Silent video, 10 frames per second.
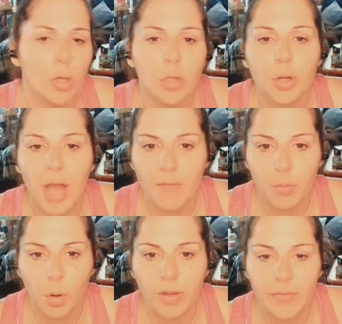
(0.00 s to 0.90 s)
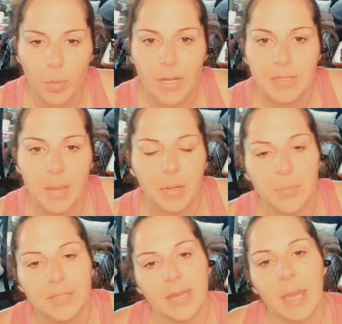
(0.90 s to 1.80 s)
look out for more giveaways. I'm going to
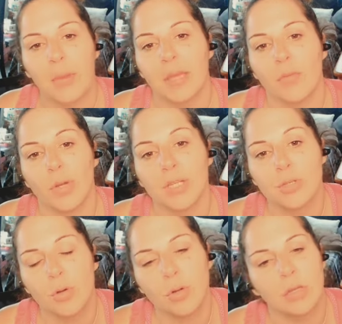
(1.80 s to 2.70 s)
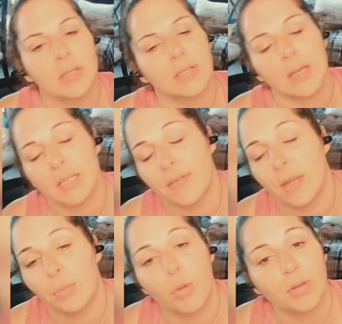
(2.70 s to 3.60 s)
be sending out my giveaways soon. Listen, guys, I've had
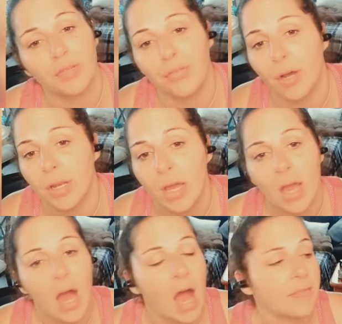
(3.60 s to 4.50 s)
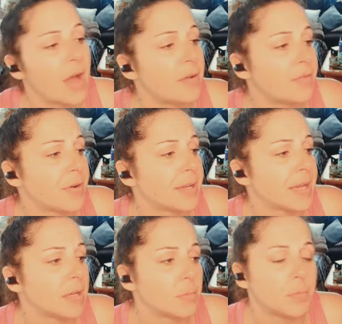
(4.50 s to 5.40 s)
a broken foot. I've had a
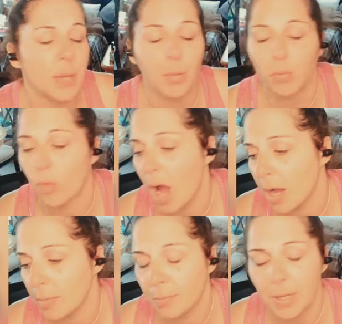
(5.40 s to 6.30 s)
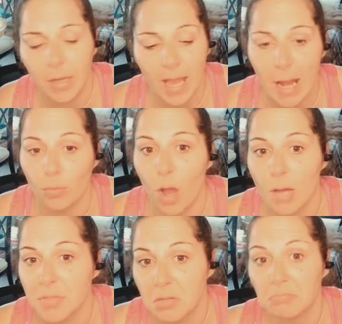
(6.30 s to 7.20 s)
freaking people rob. Pe- I got
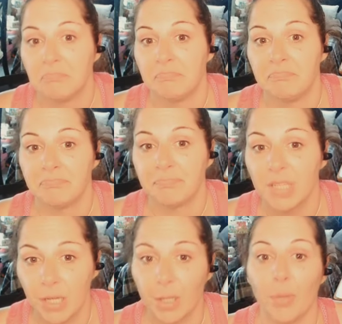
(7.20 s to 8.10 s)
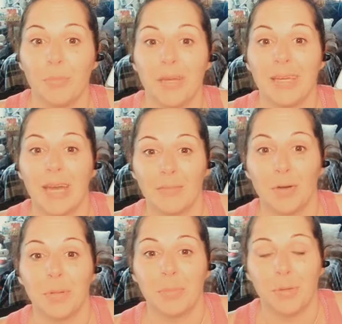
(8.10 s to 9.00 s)
robbed. You know me, of
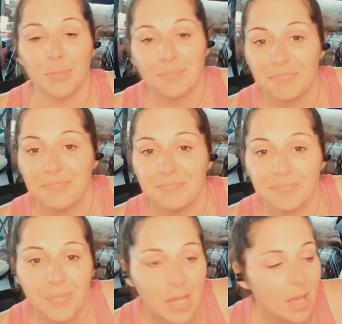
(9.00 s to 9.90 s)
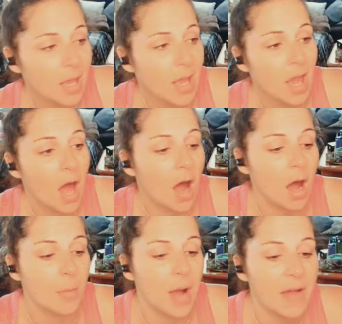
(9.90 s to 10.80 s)
all people. Mm.
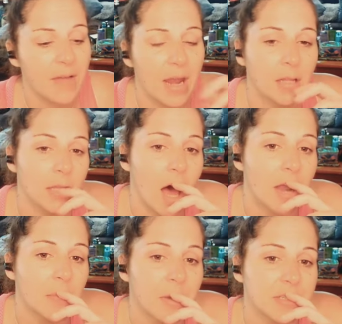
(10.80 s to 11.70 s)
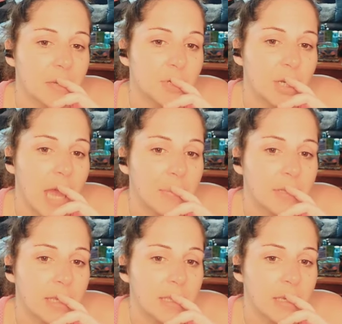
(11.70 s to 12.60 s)
Um, I've had a lot of messed up shit happen
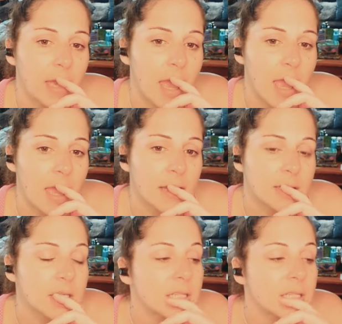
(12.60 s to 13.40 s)
lately, and